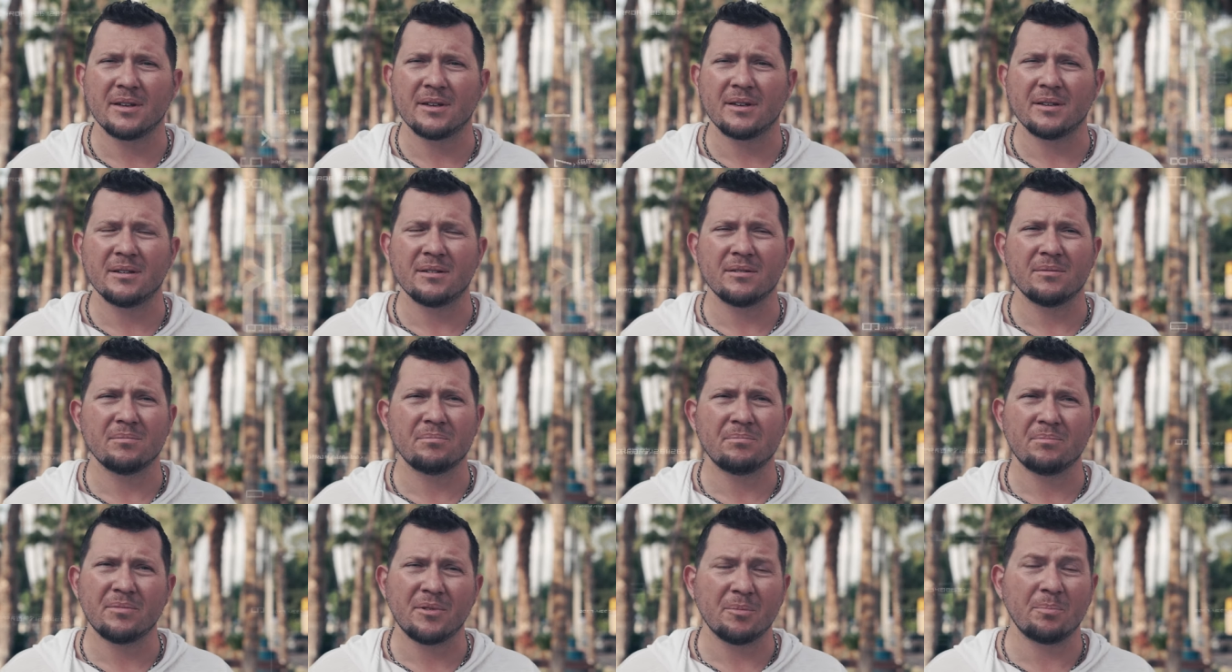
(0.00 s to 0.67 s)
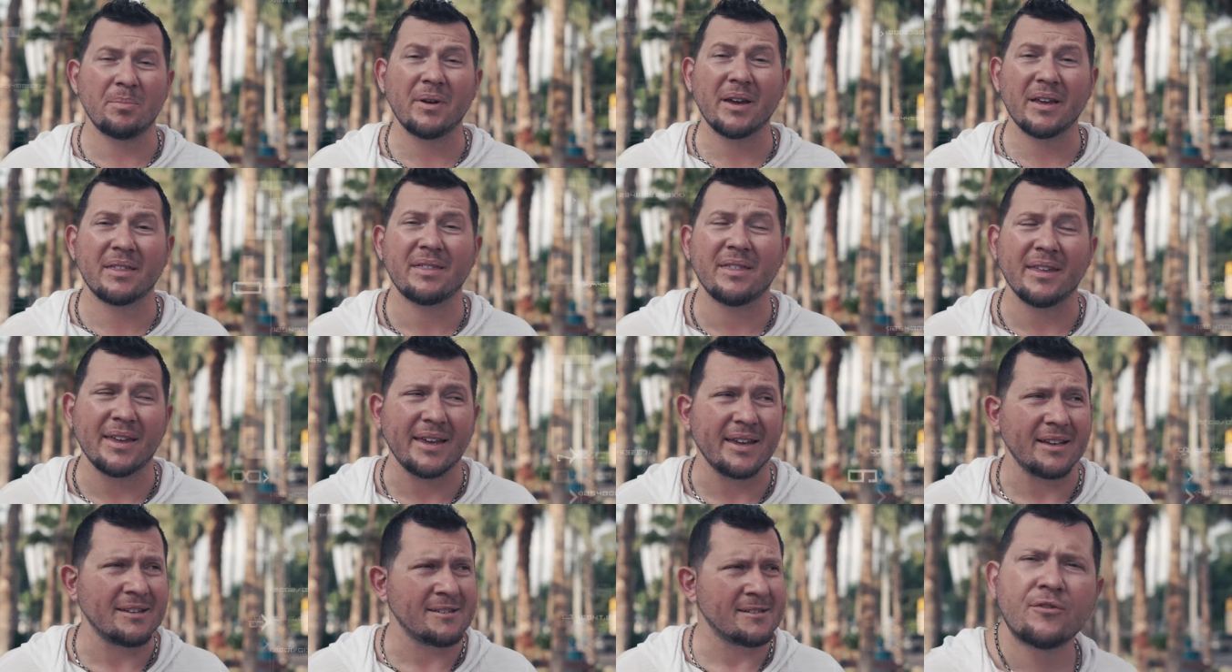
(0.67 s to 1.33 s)
the big
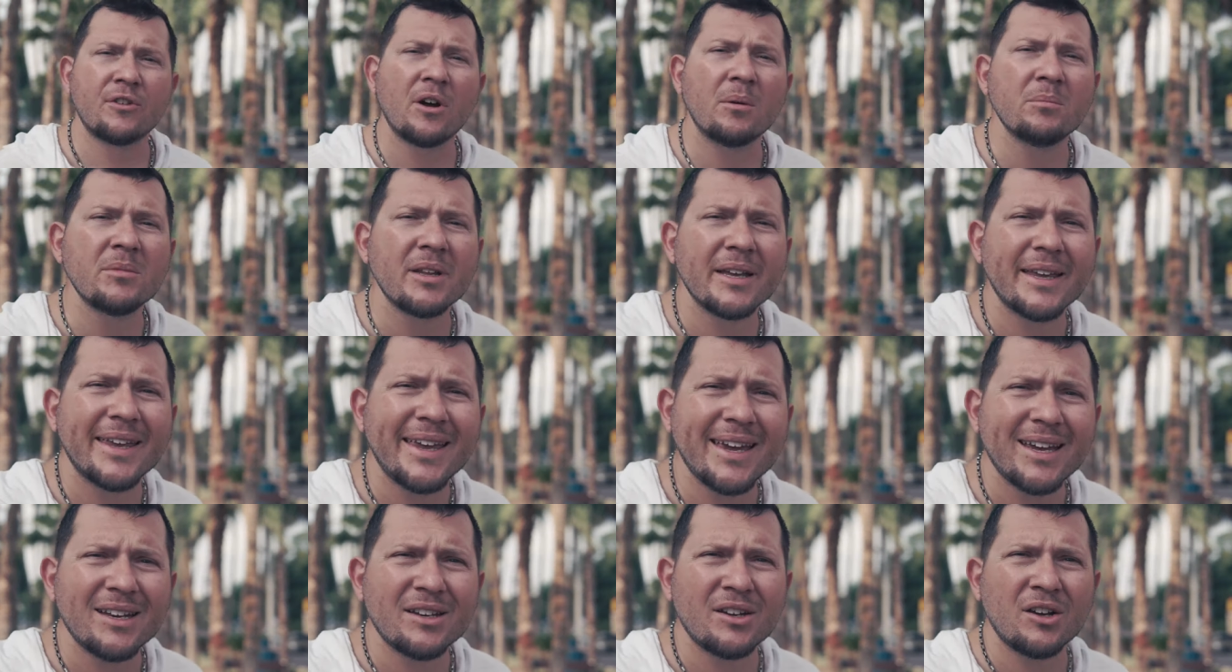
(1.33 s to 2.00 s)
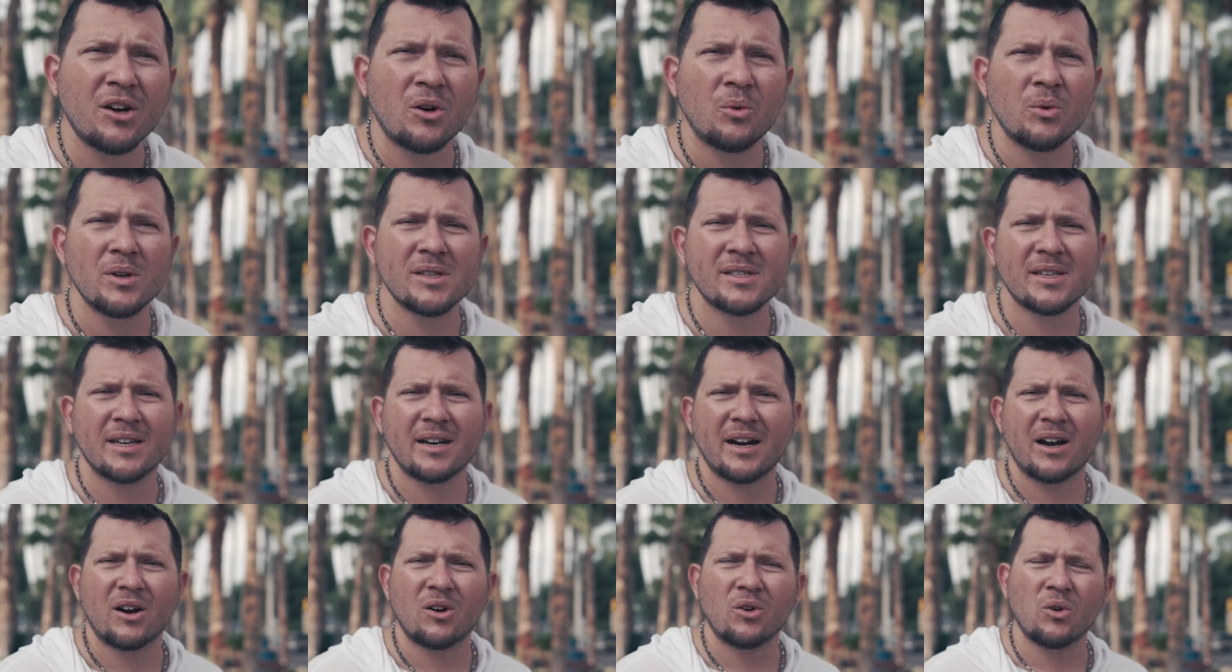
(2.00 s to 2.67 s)
things. From the get-go, we
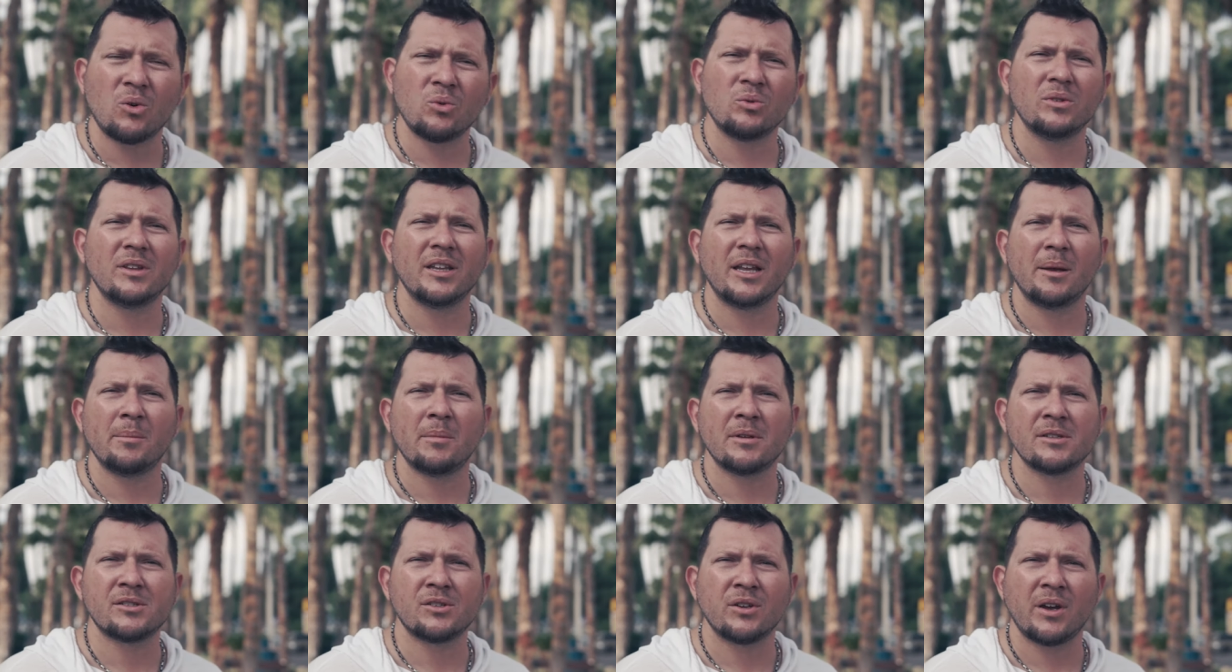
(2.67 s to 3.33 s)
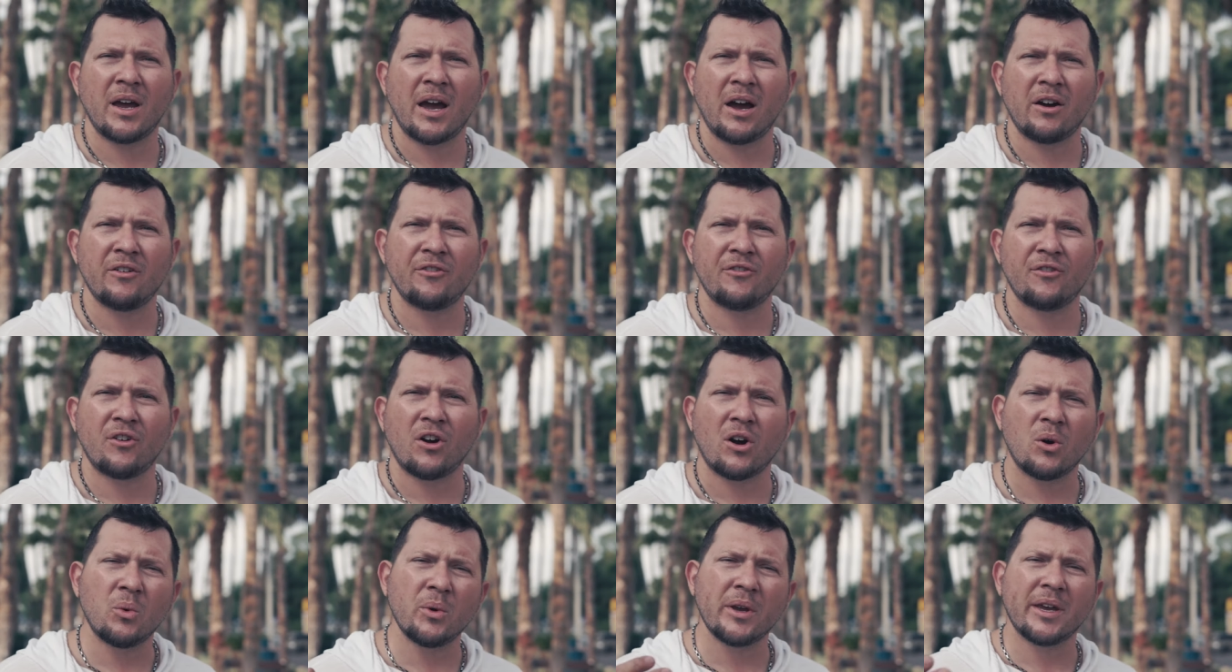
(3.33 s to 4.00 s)
set our own limits to how
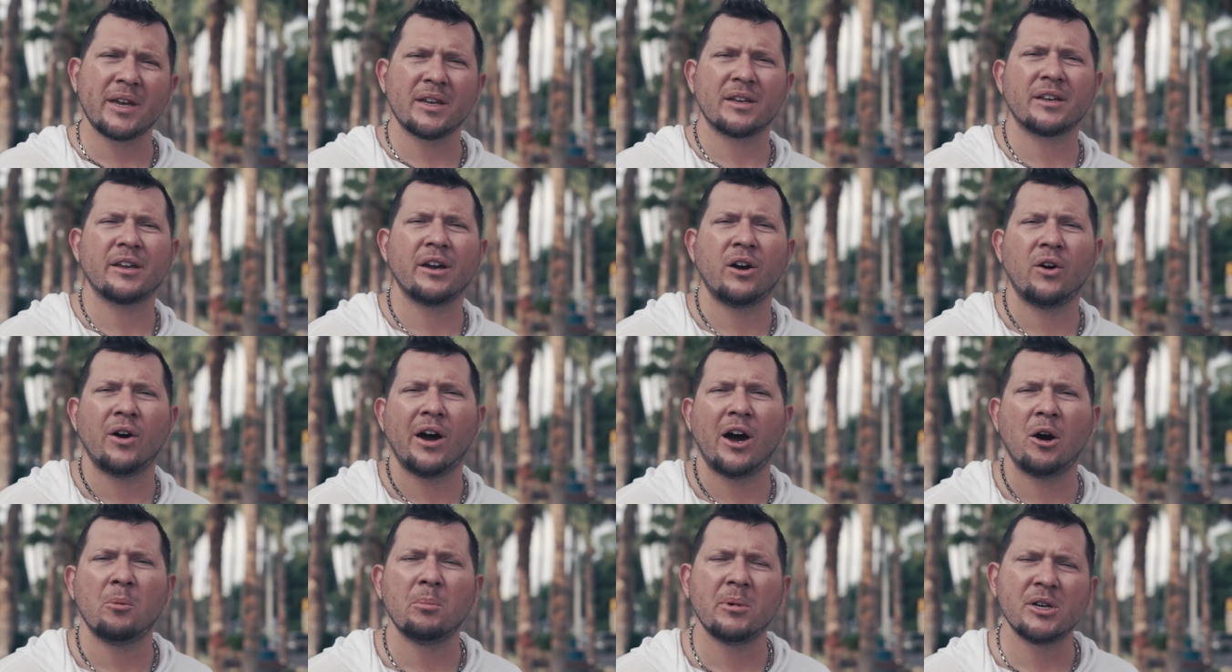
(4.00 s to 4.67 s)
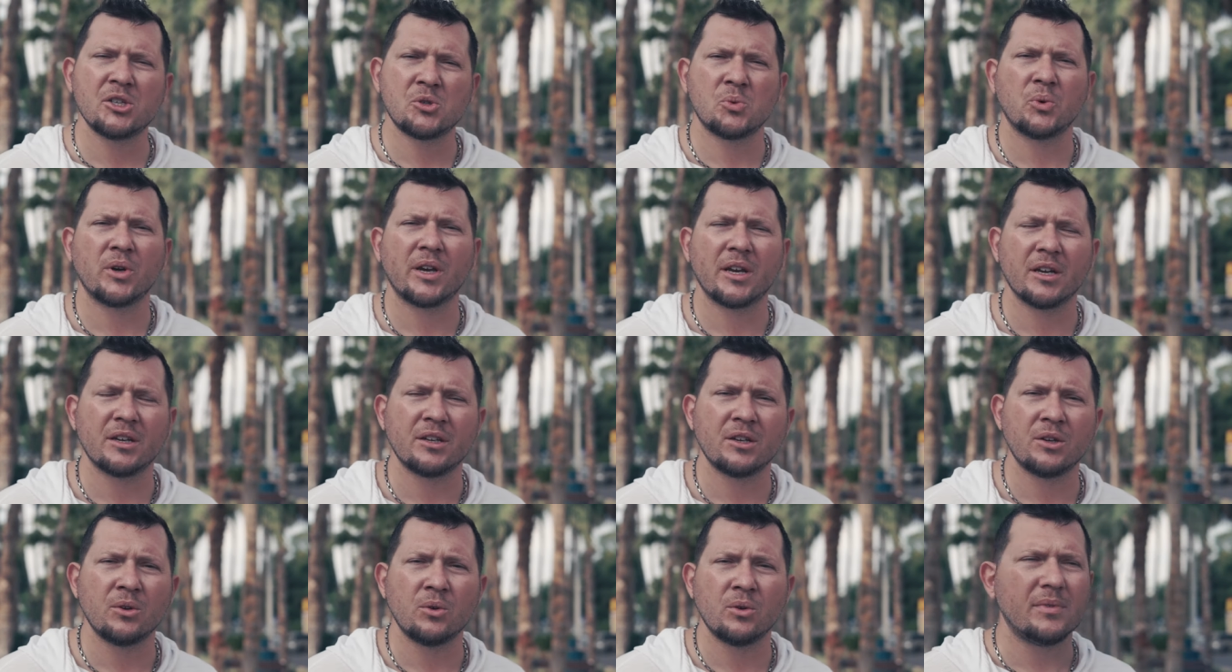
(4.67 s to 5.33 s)
far we can go, how much we
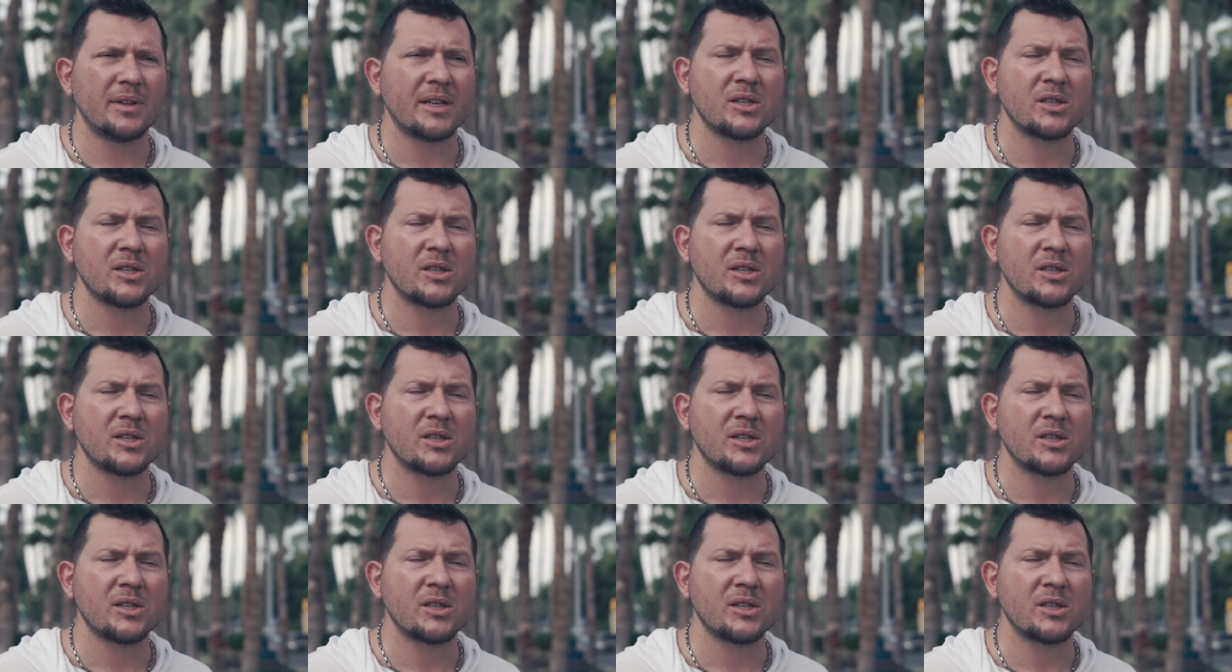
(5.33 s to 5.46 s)
can do.